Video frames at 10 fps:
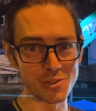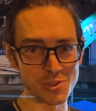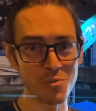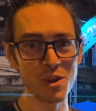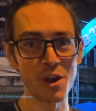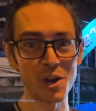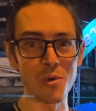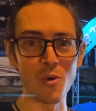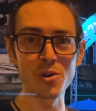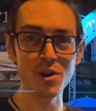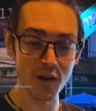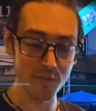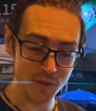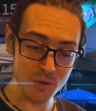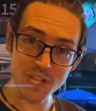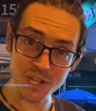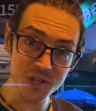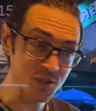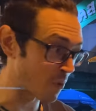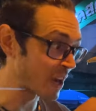So we are gonna order a few
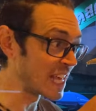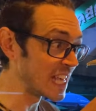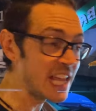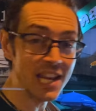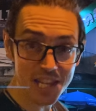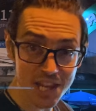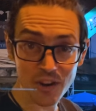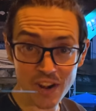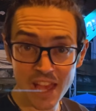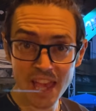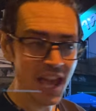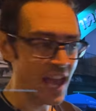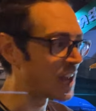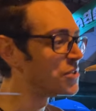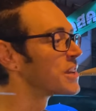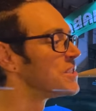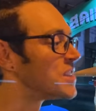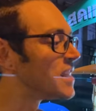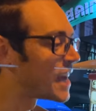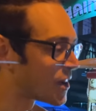dishes. We're gonna eat here, and you can
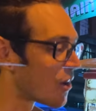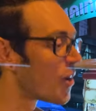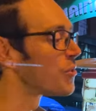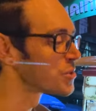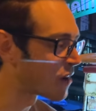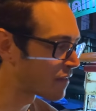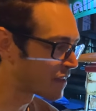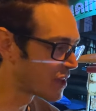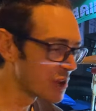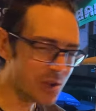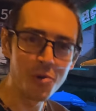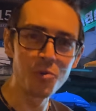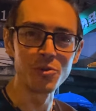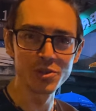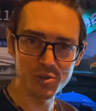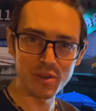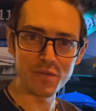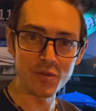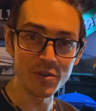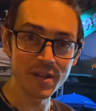see they also have cool street
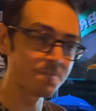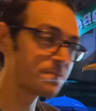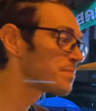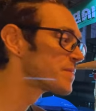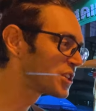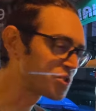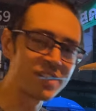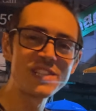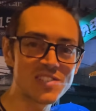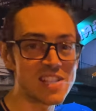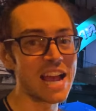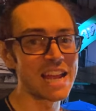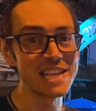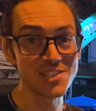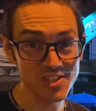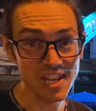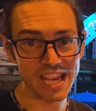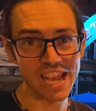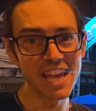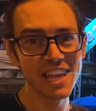food, street side seating.